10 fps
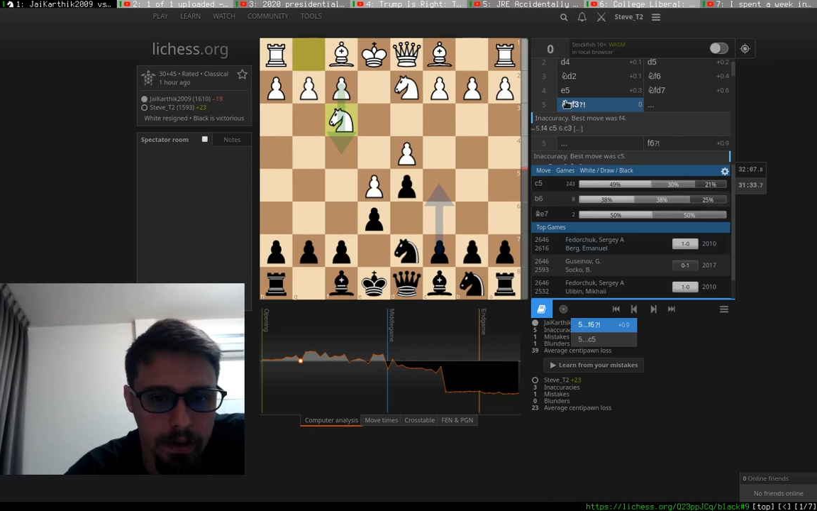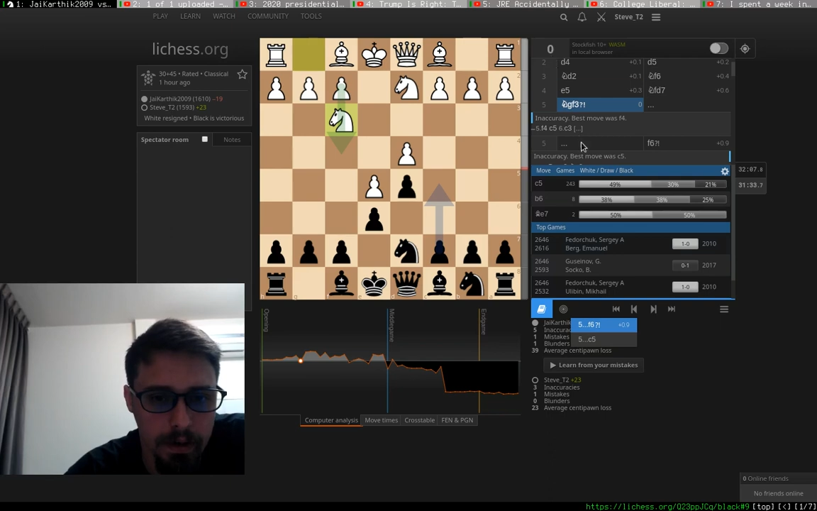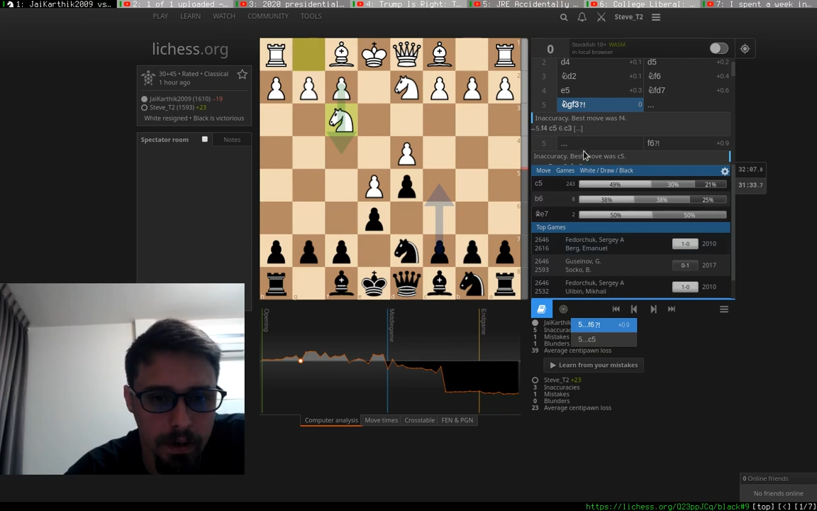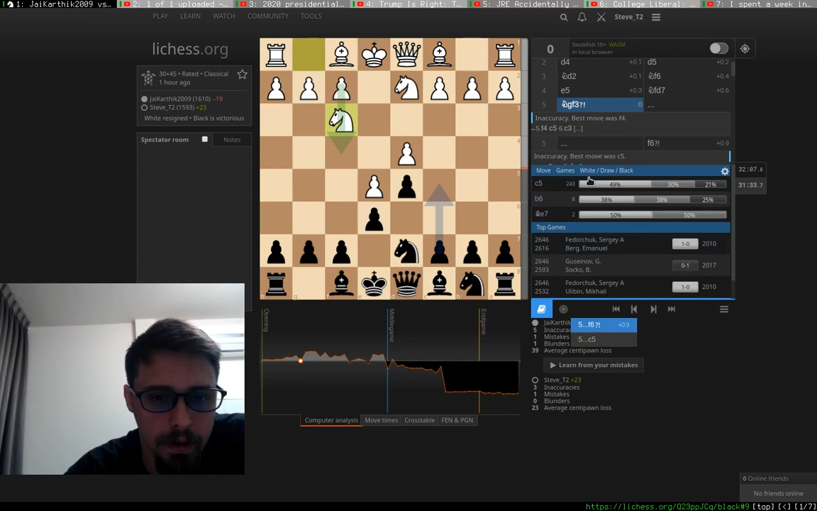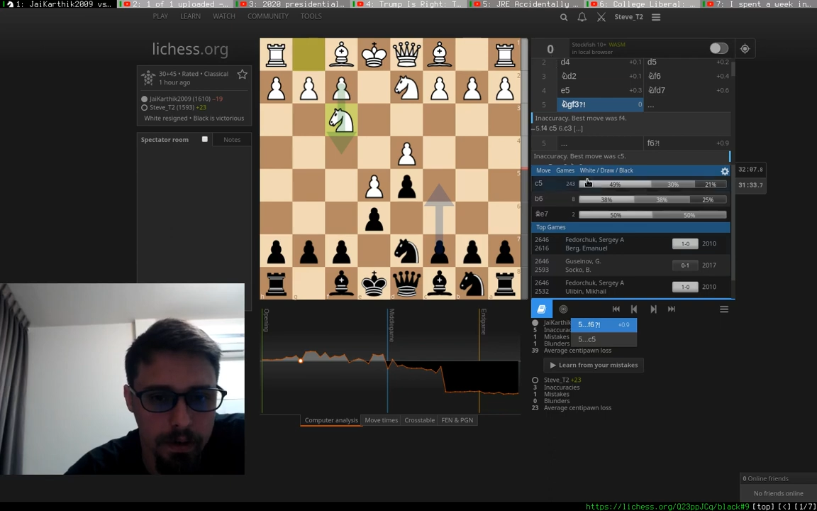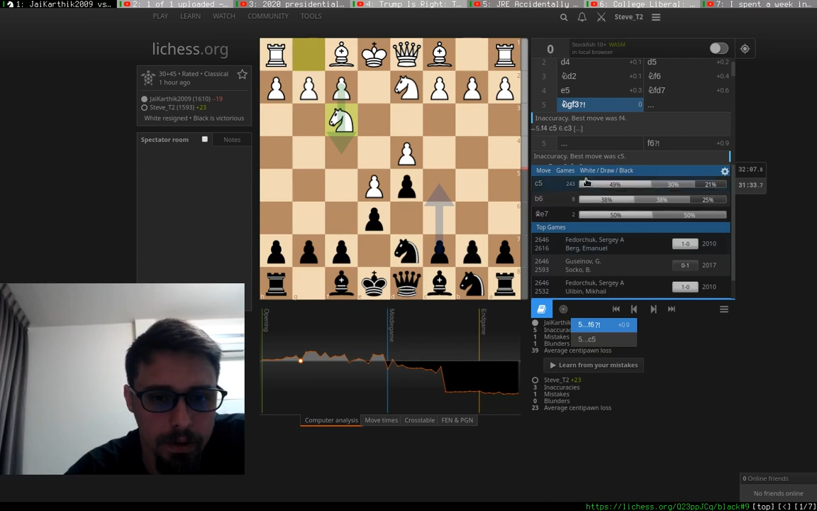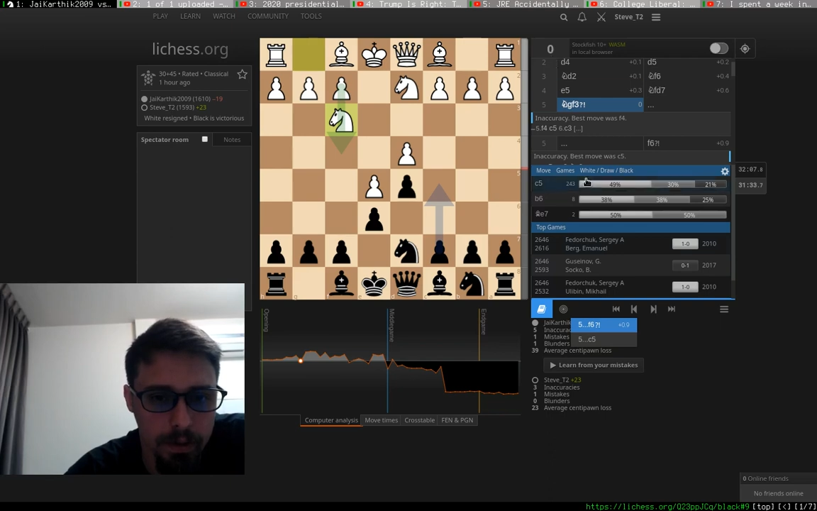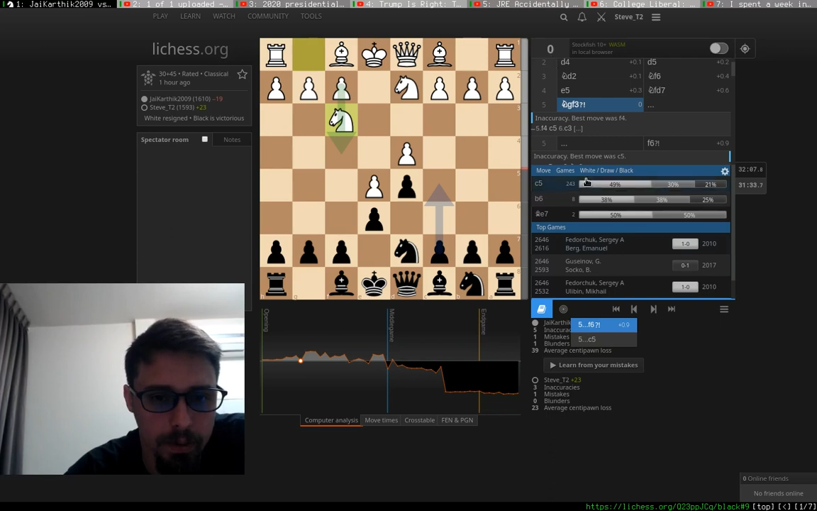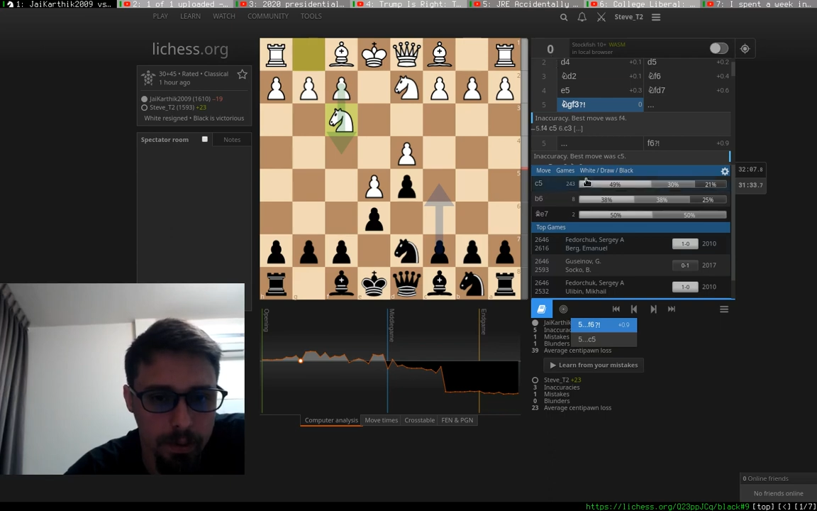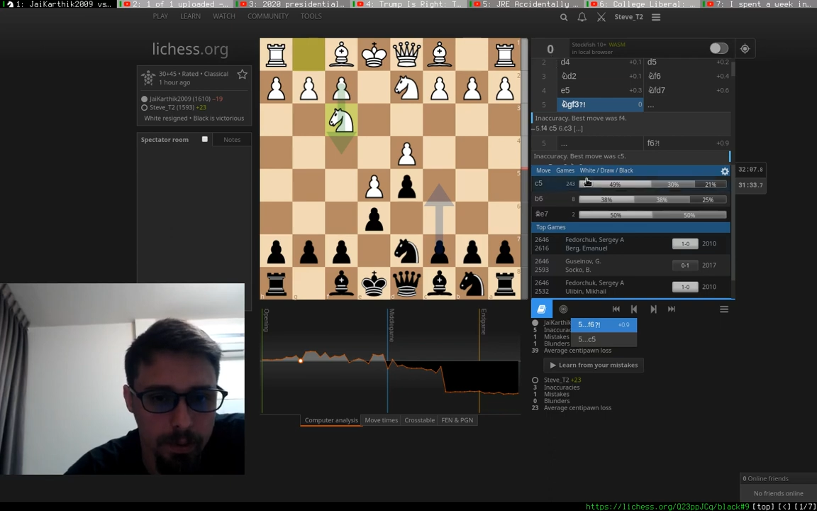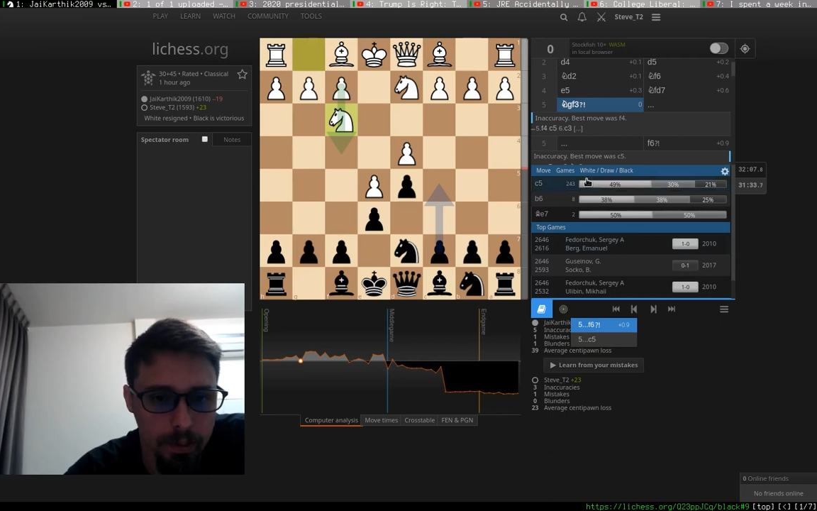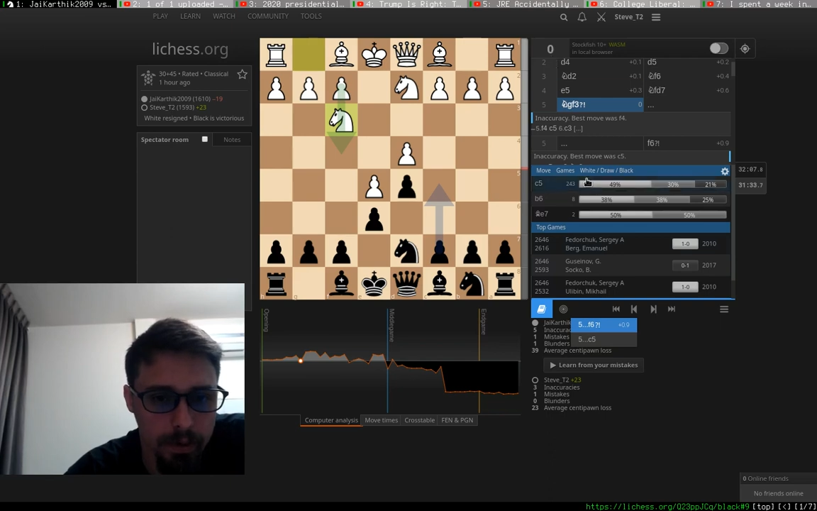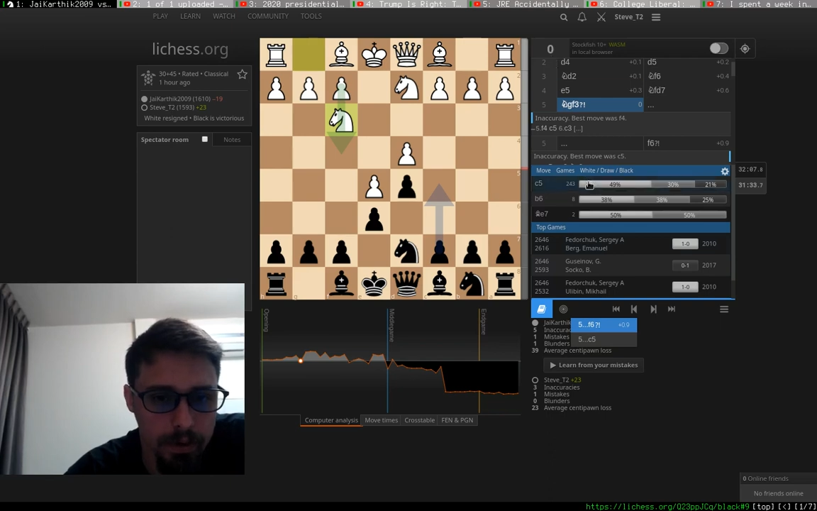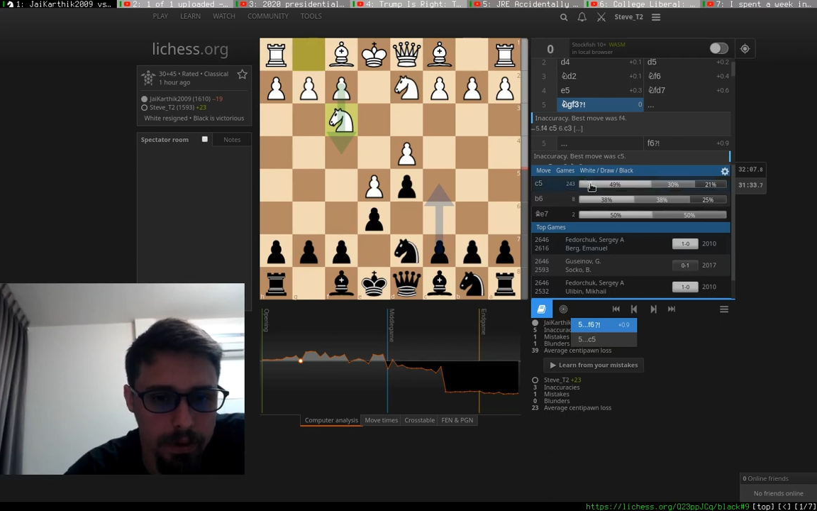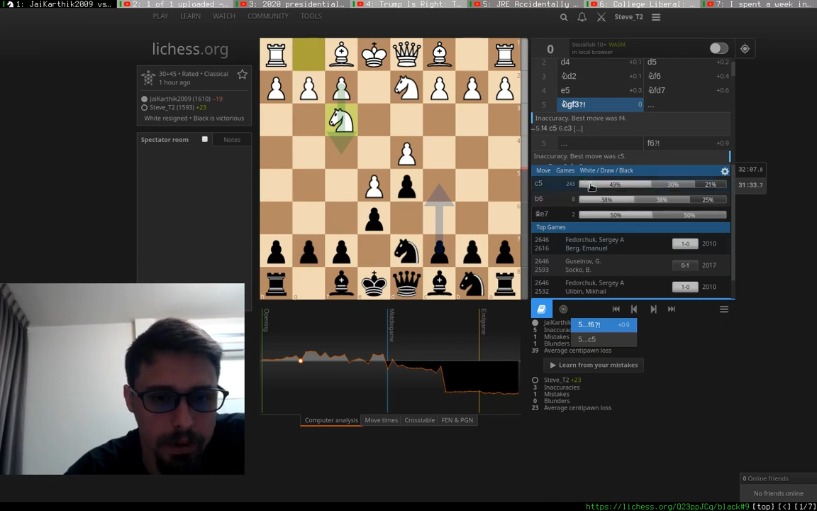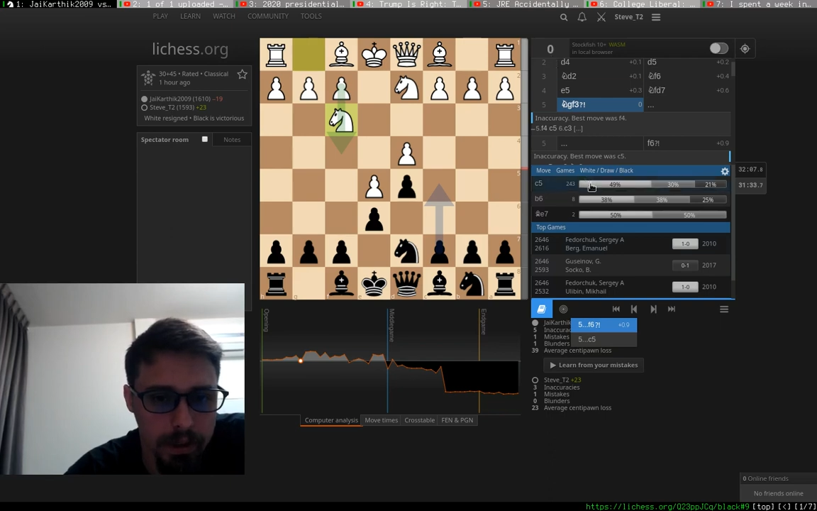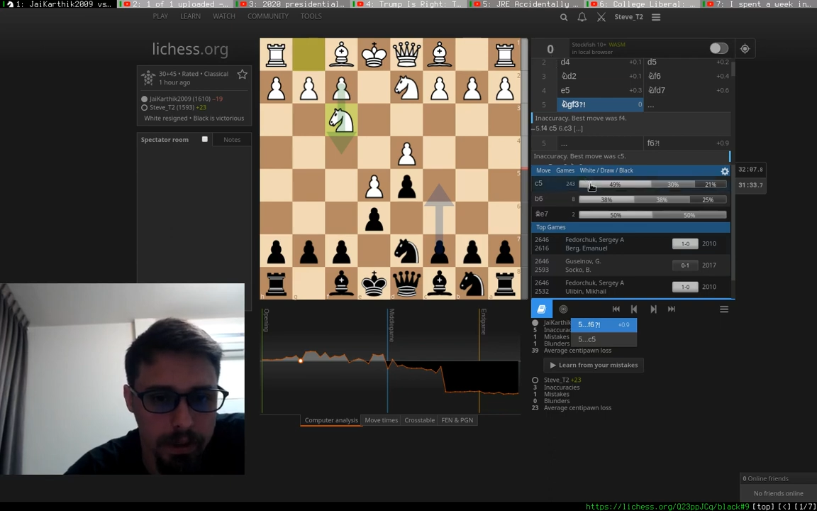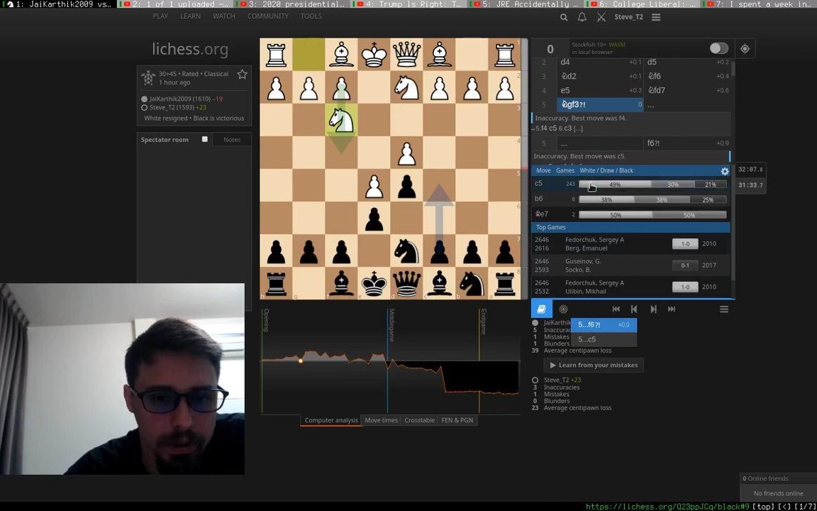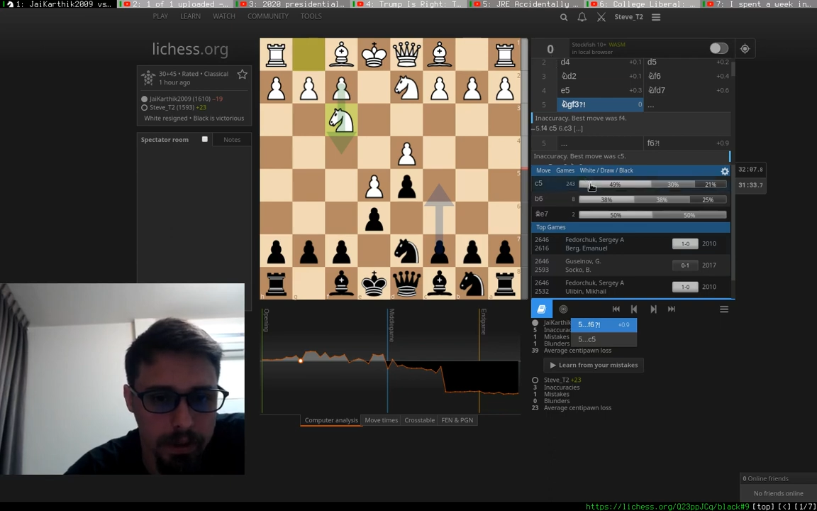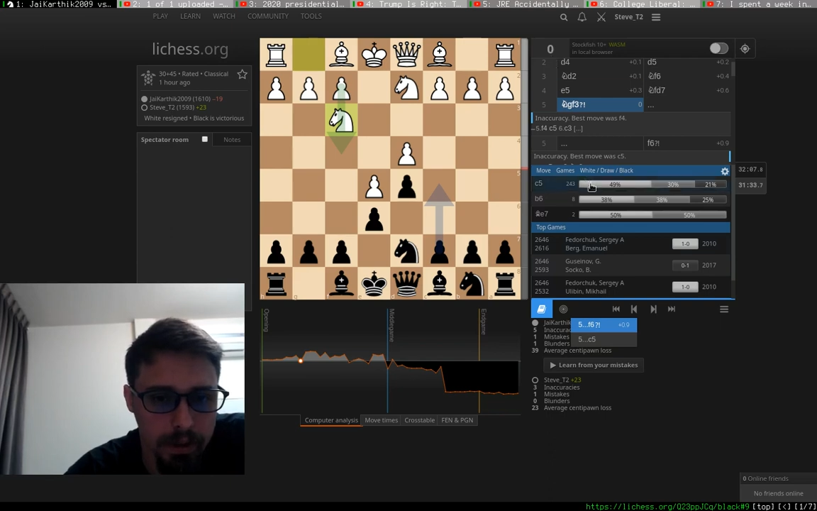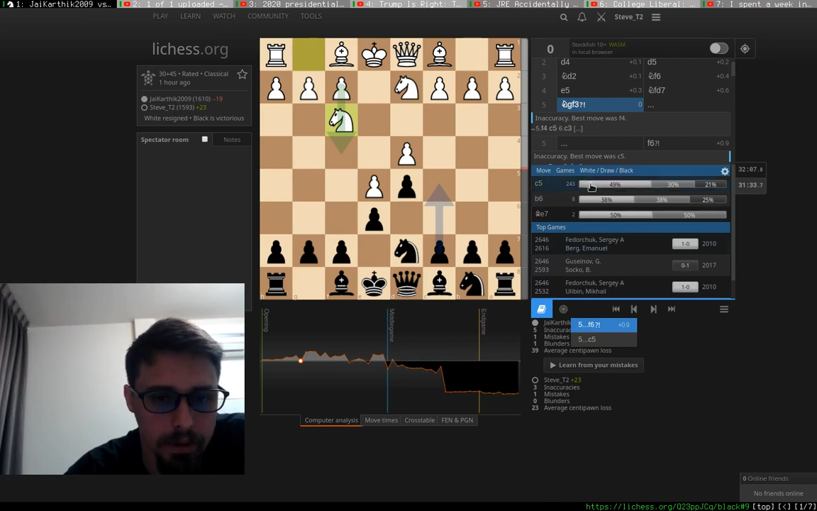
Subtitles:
although the